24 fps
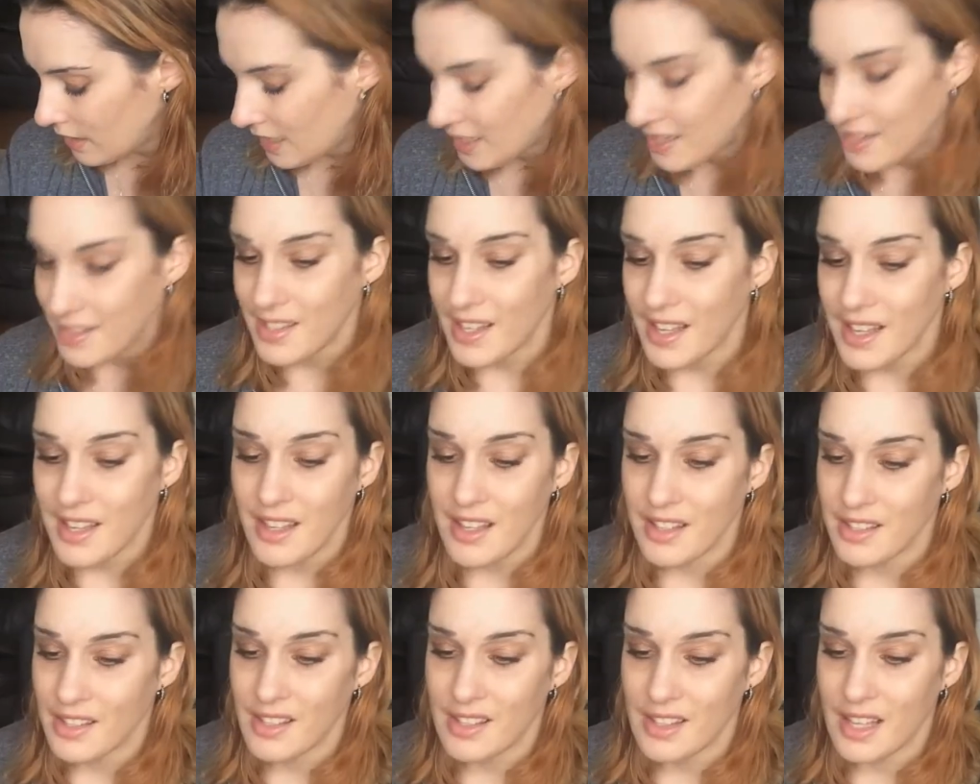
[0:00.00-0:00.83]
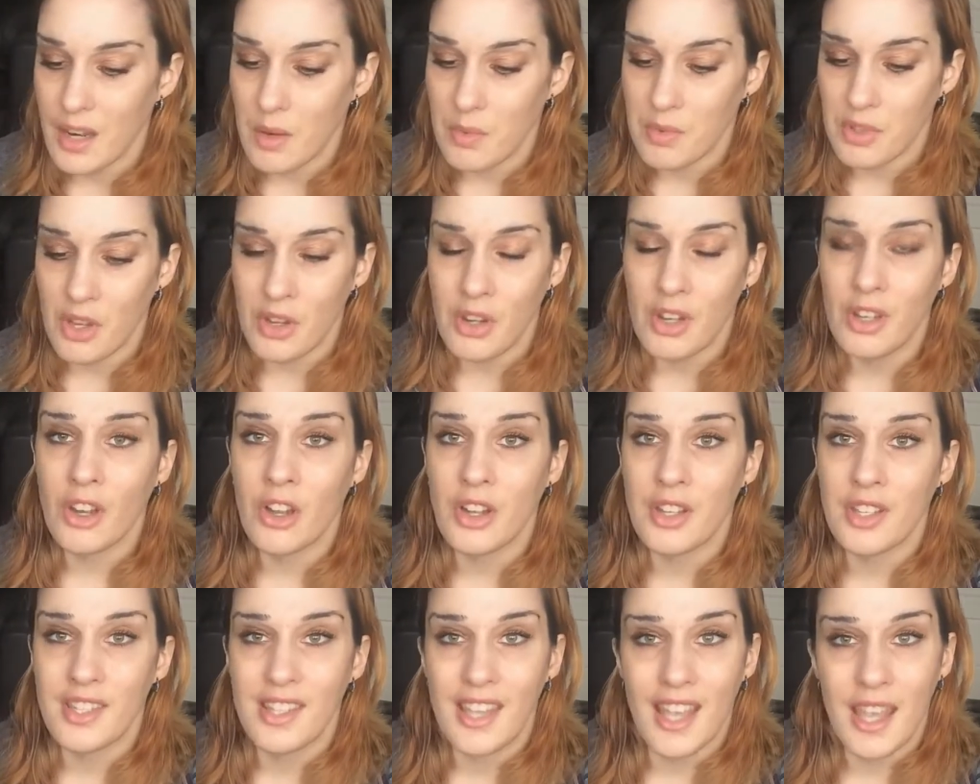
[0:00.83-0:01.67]
And as I said, it was only
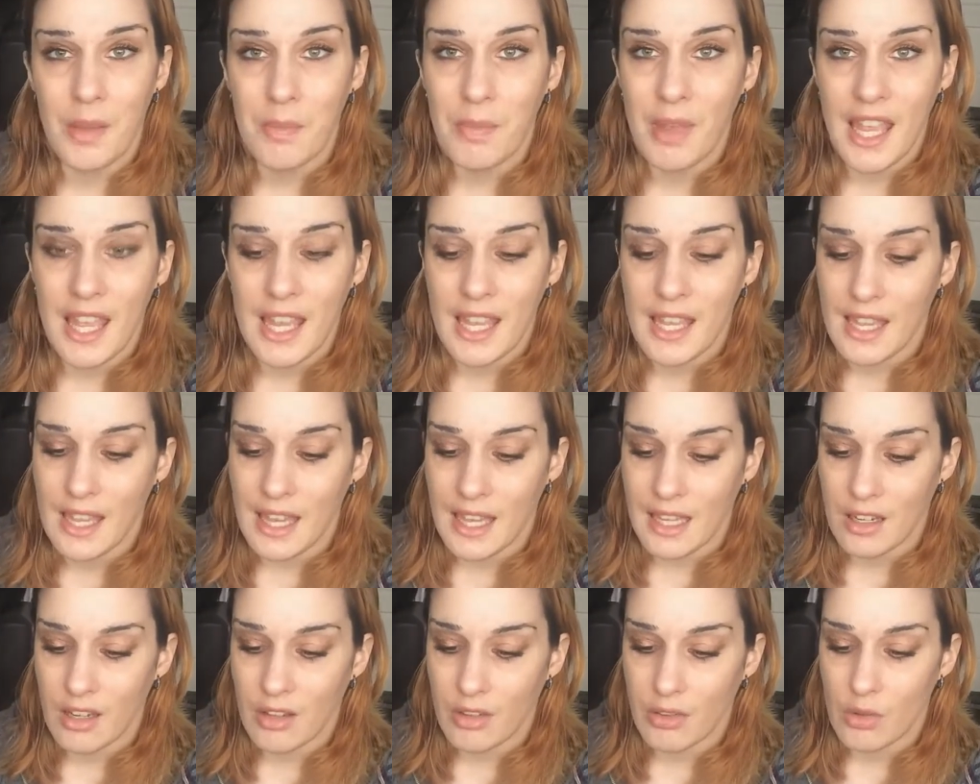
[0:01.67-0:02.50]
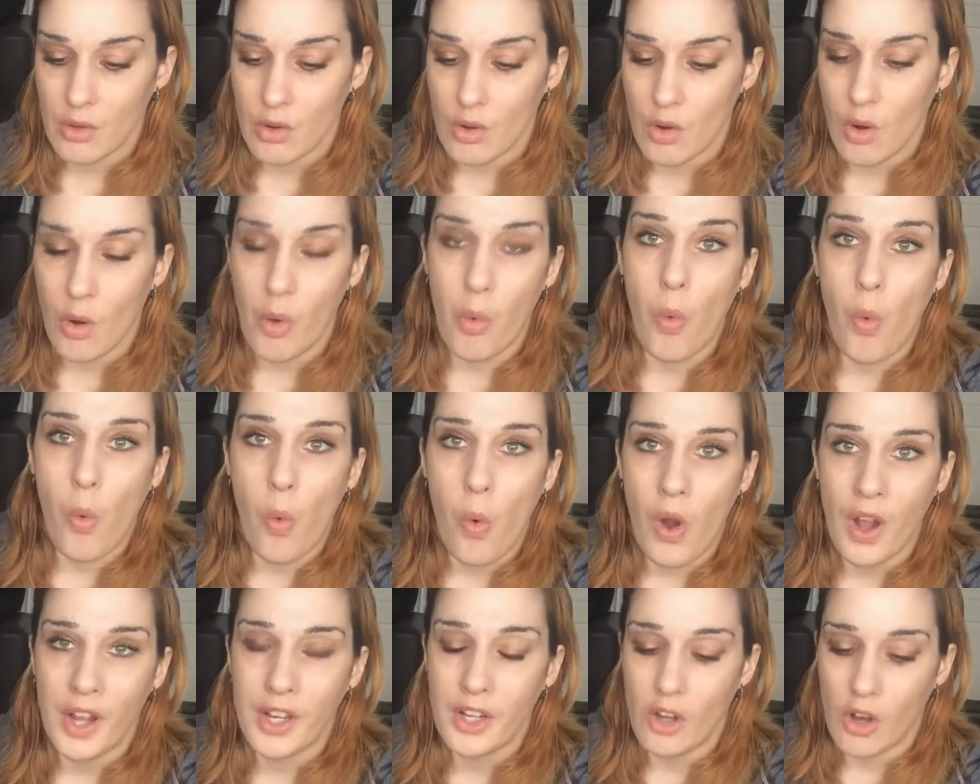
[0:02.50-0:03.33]
98p and I thought, why